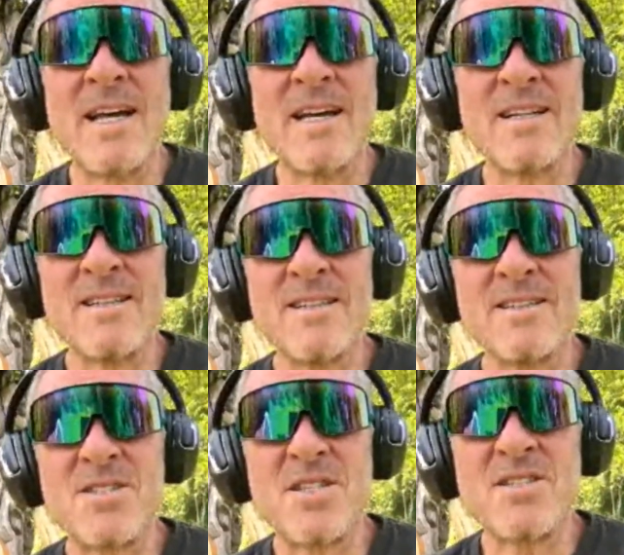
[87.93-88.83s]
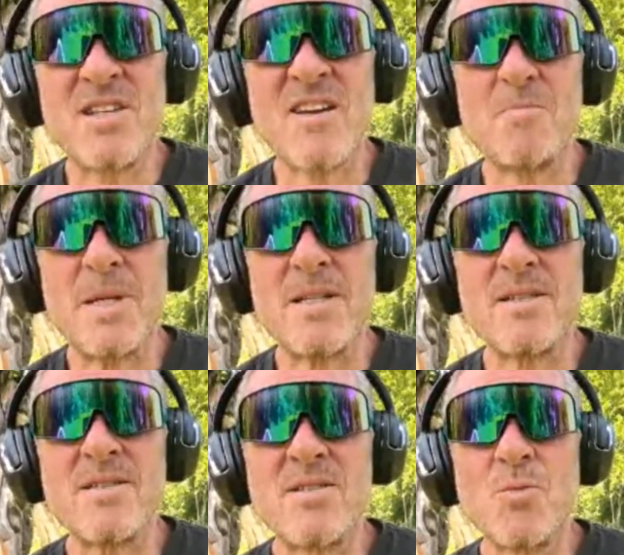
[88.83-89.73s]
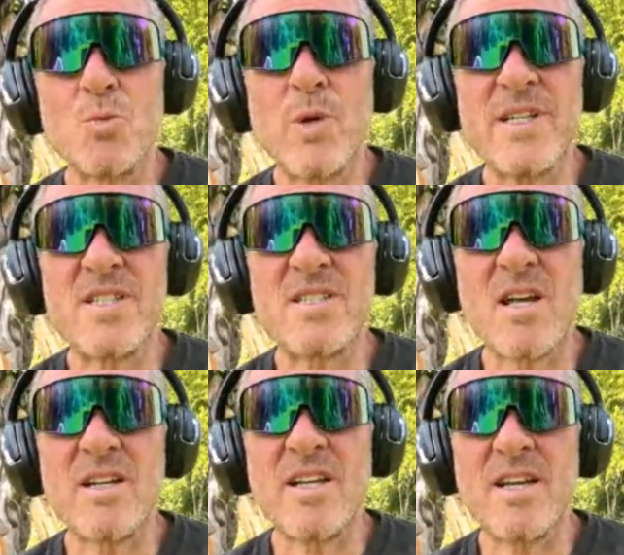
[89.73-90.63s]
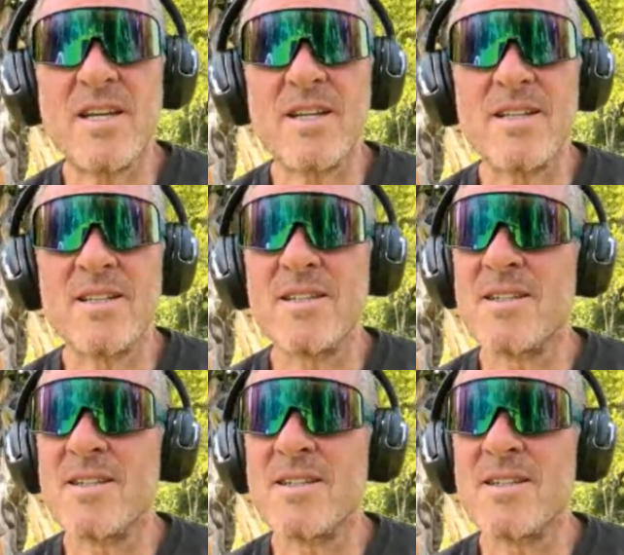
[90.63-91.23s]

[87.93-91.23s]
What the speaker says: And since I've been restudying